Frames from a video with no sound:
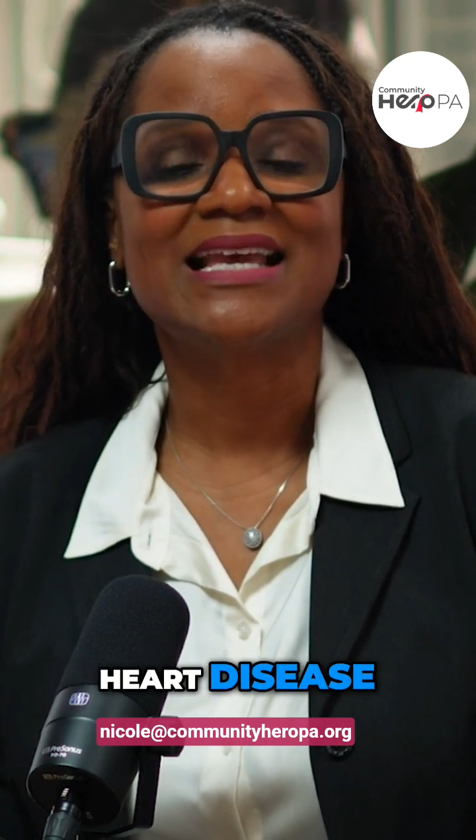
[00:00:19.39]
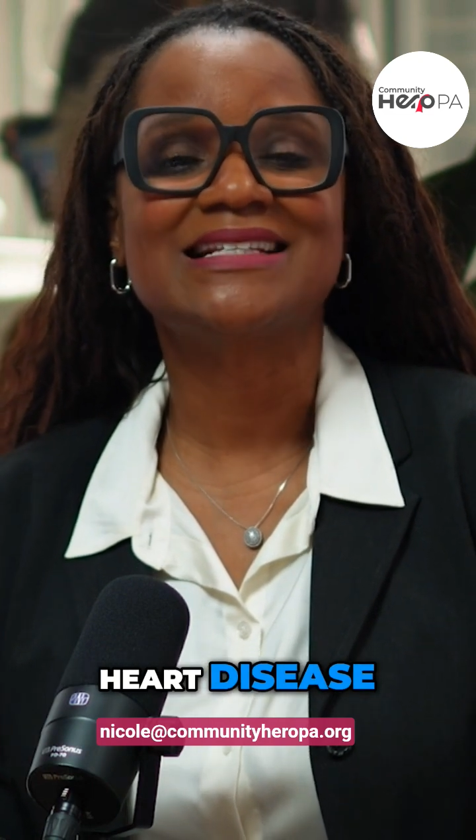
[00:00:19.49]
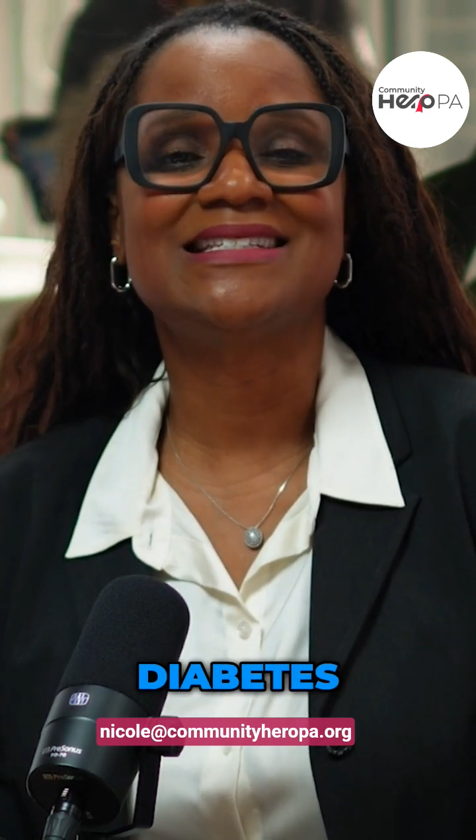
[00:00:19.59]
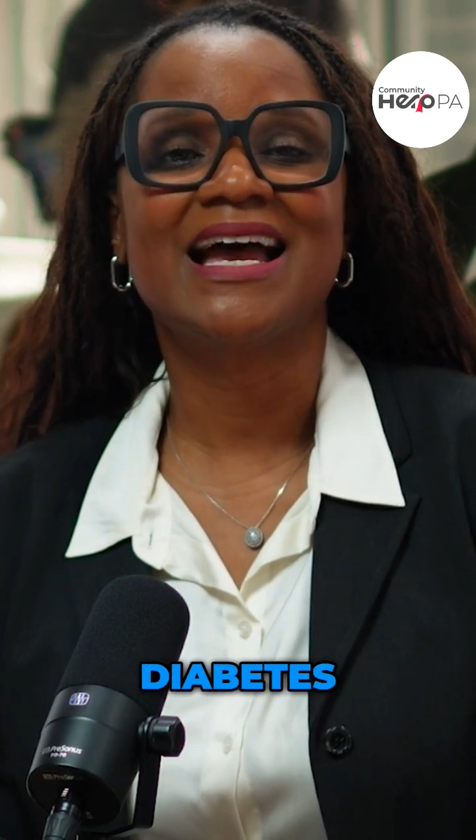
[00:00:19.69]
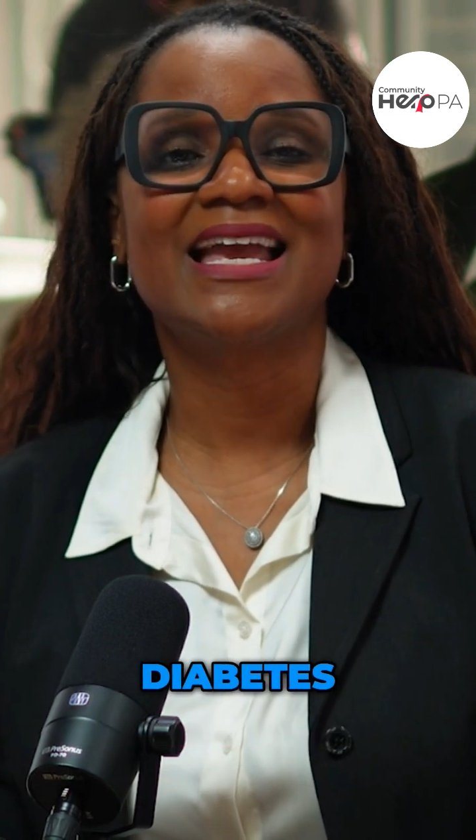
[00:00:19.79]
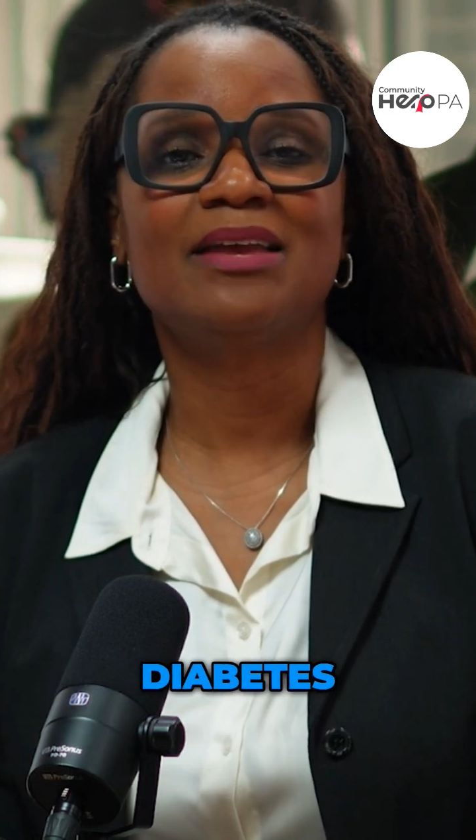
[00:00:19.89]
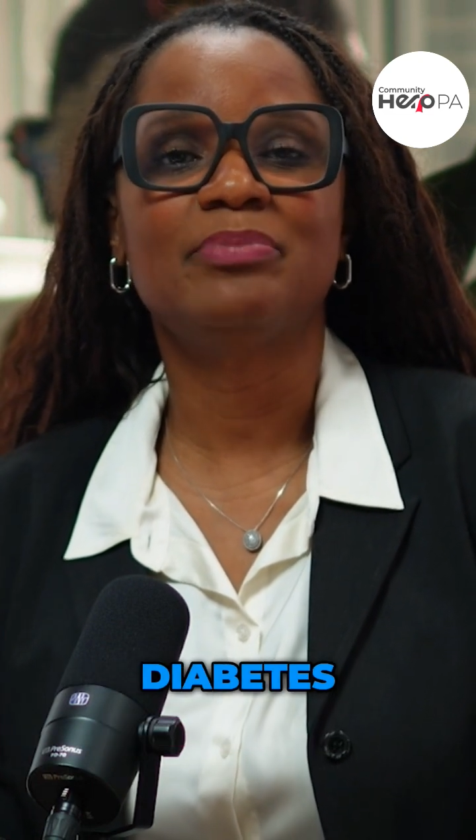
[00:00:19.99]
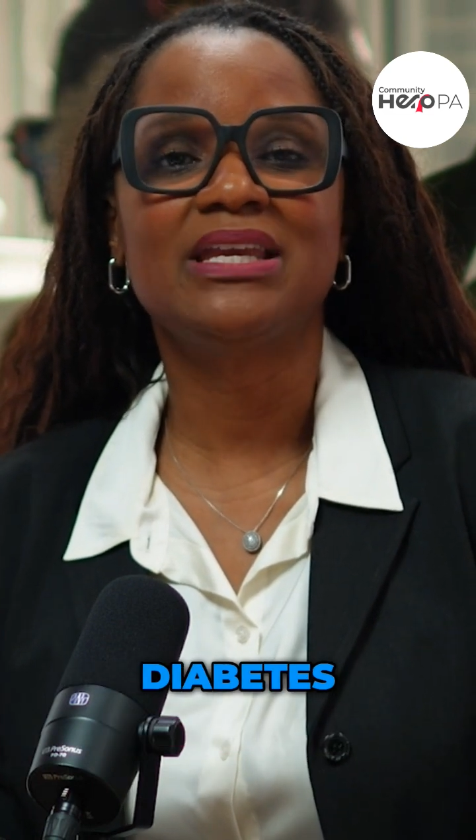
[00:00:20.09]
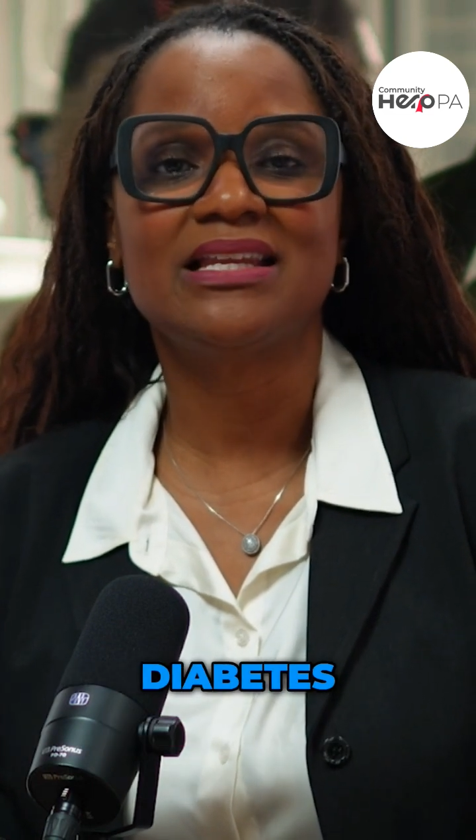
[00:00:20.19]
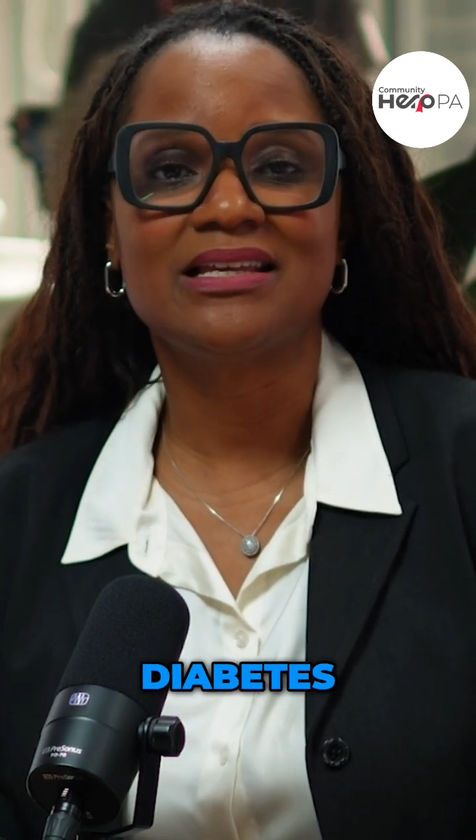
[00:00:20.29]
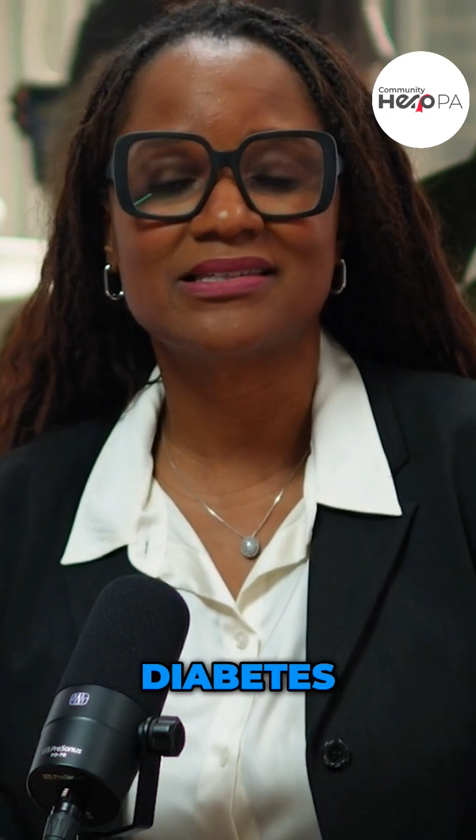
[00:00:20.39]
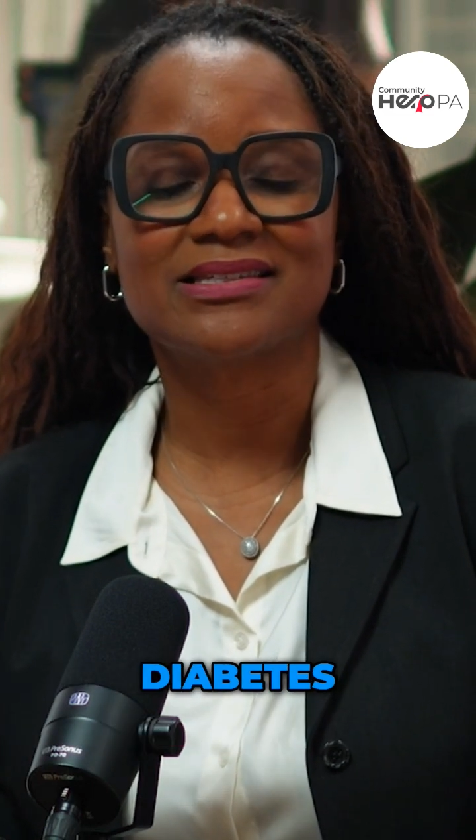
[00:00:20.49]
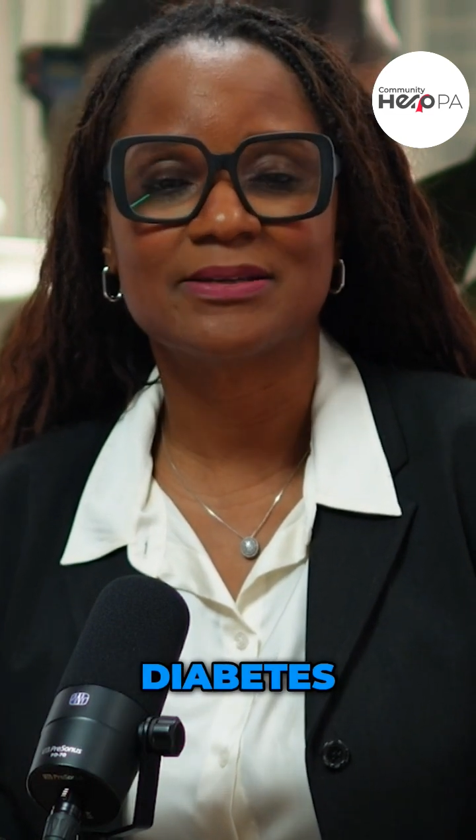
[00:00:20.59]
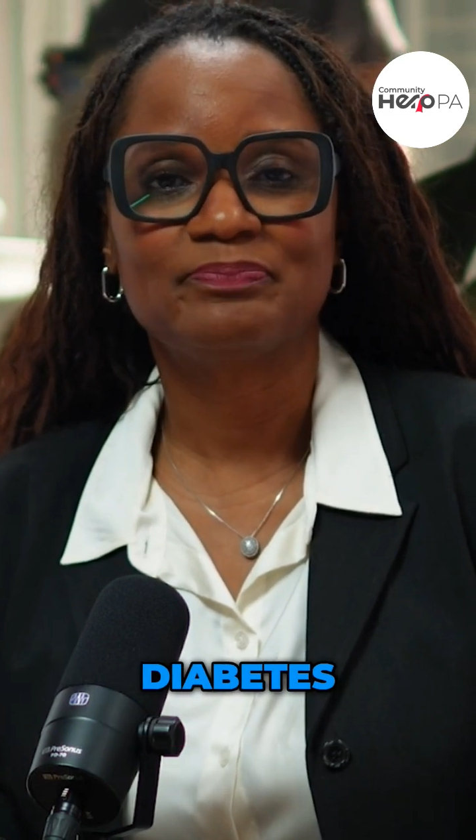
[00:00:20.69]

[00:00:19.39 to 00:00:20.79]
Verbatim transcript: diabetes,